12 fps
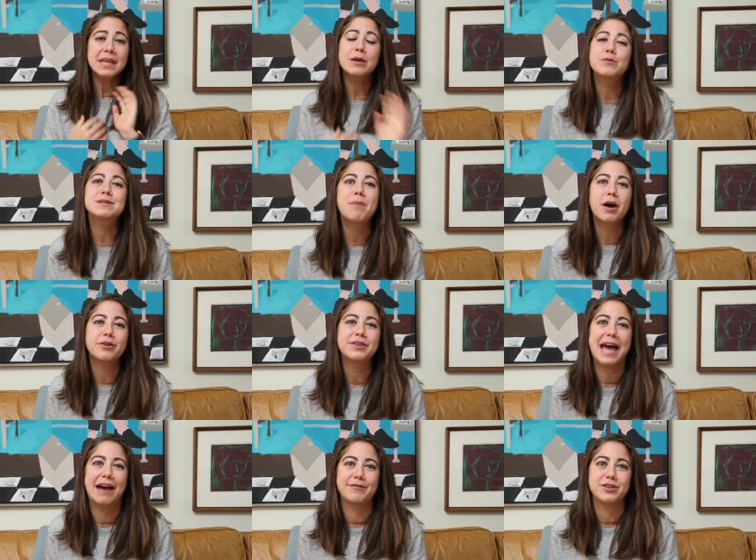It was
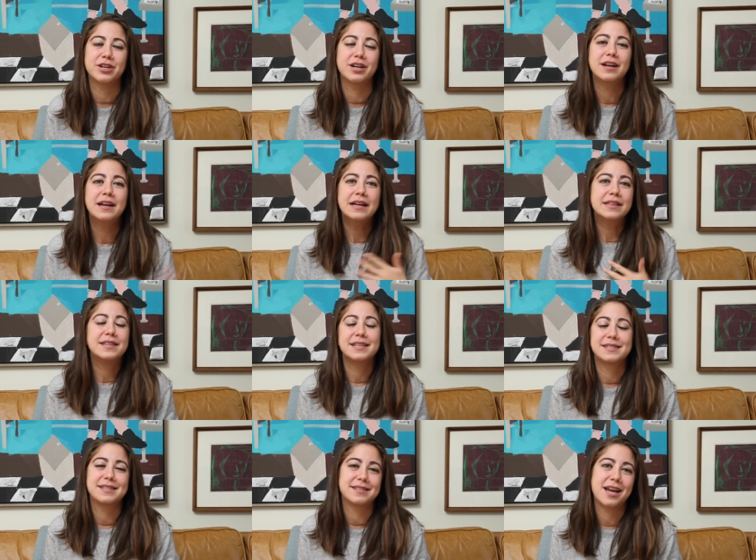modeled after
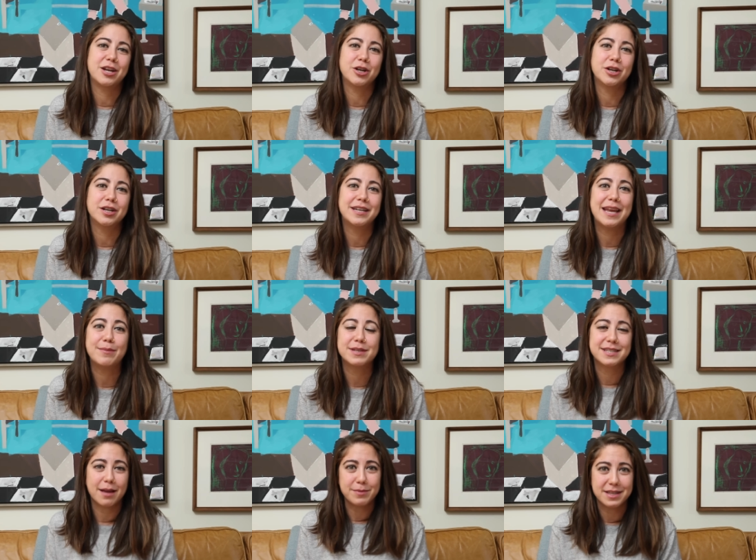this designer named
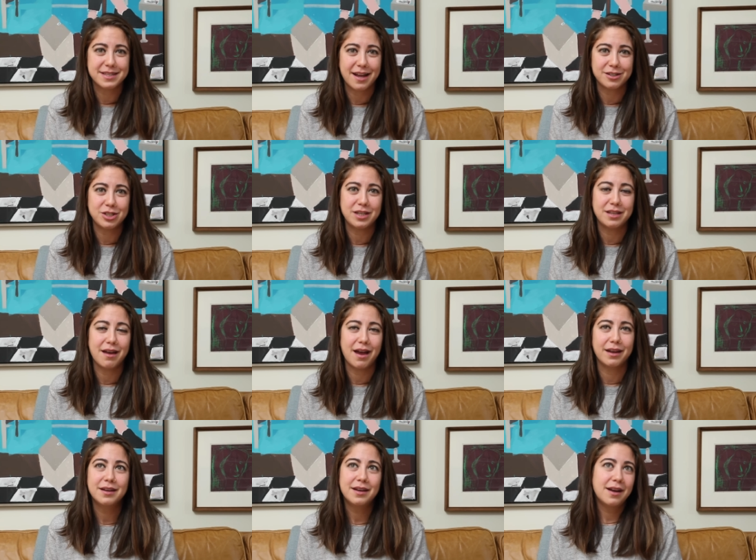Sabyasachi
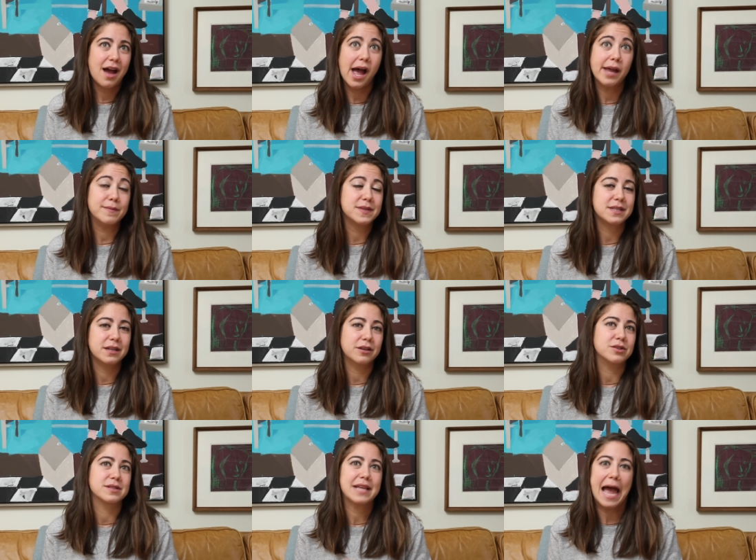that I'm
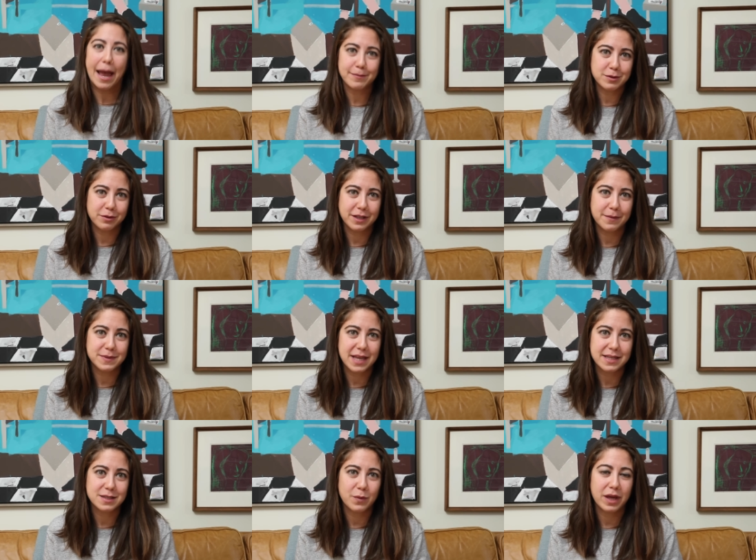still just absolutely
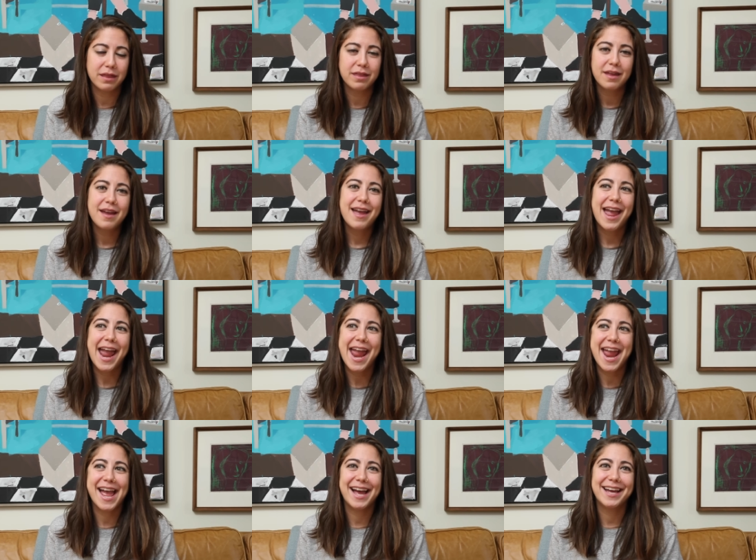obsessed with.
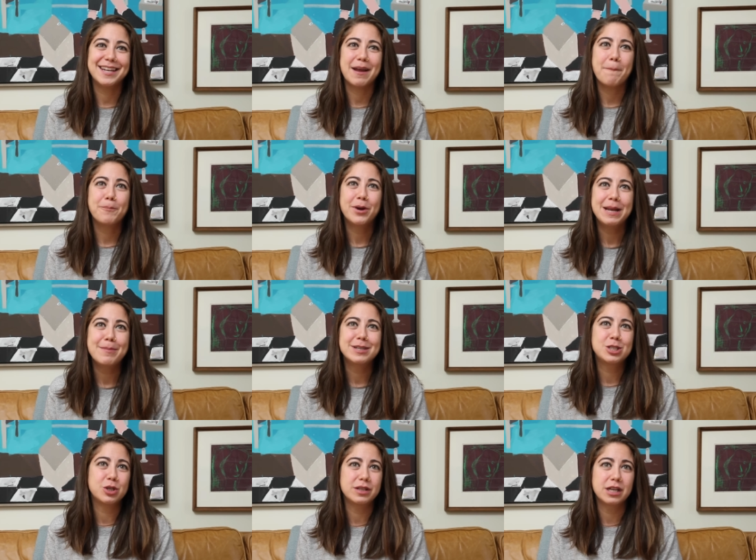And pretty
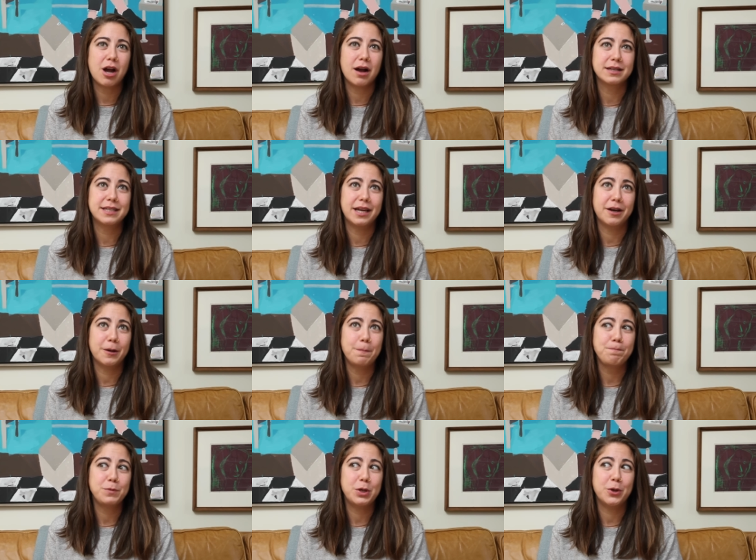much during the
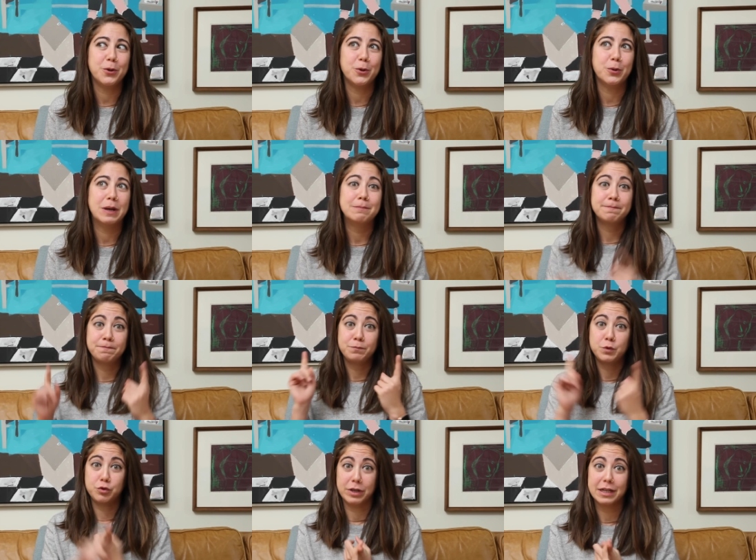cocktail, you
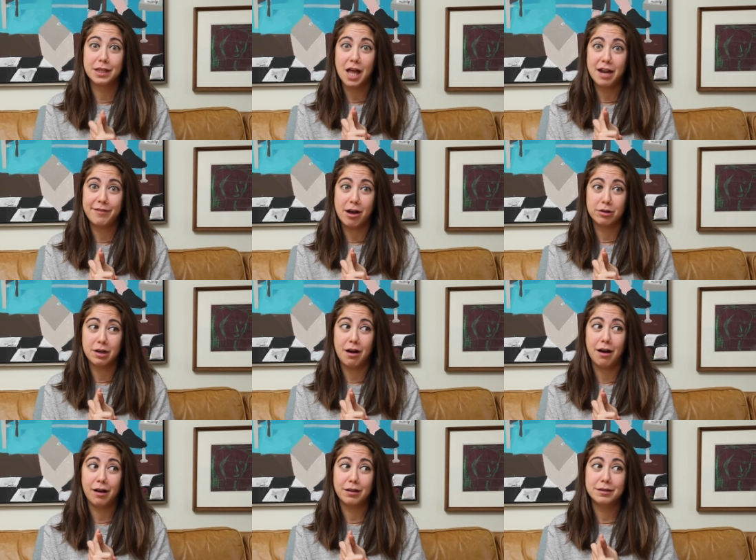drink a lot of
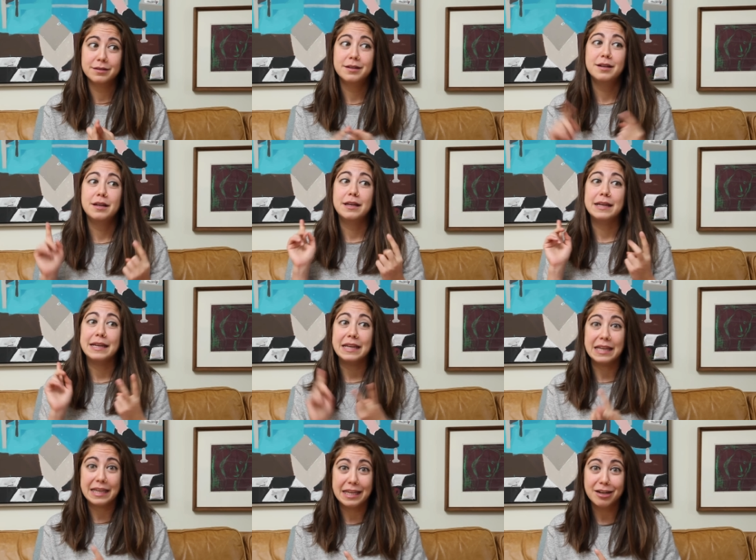alcohol,
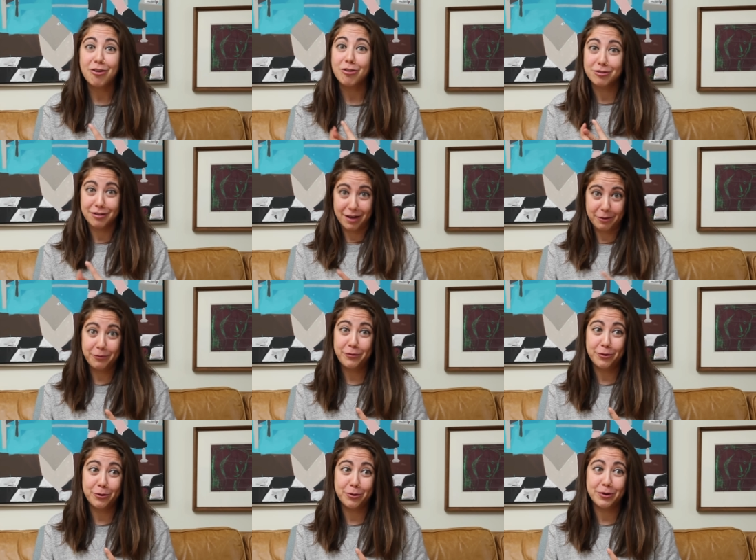eat a lot of
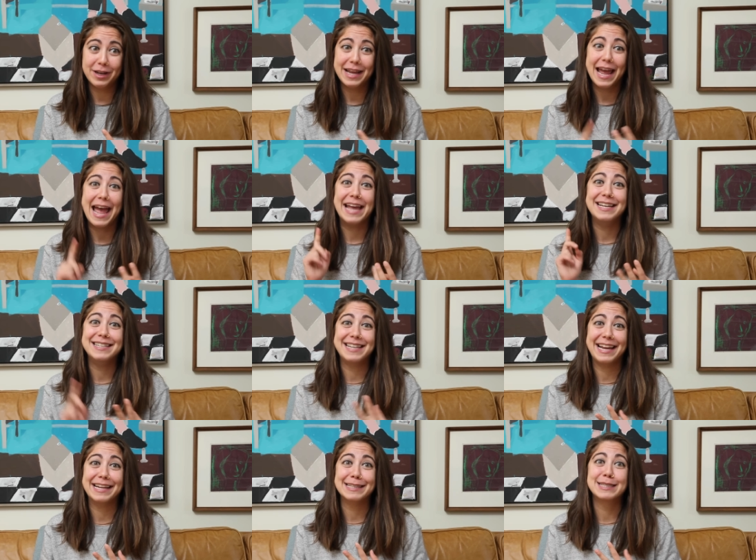food, and
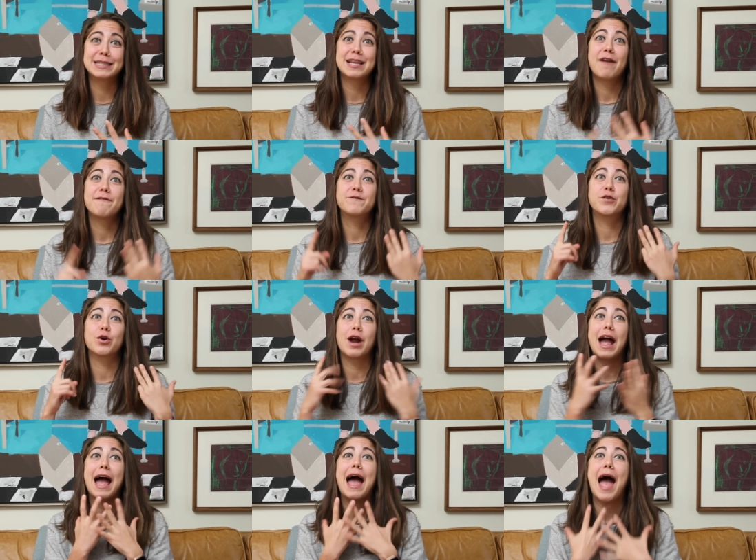dance for
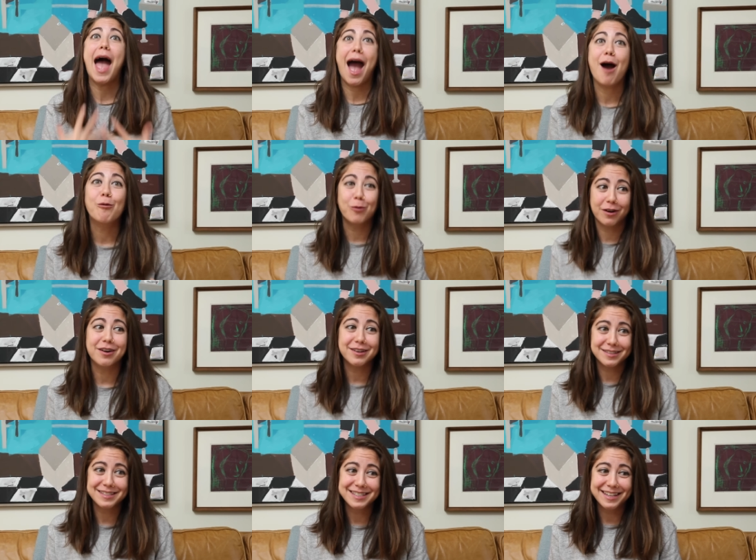hours.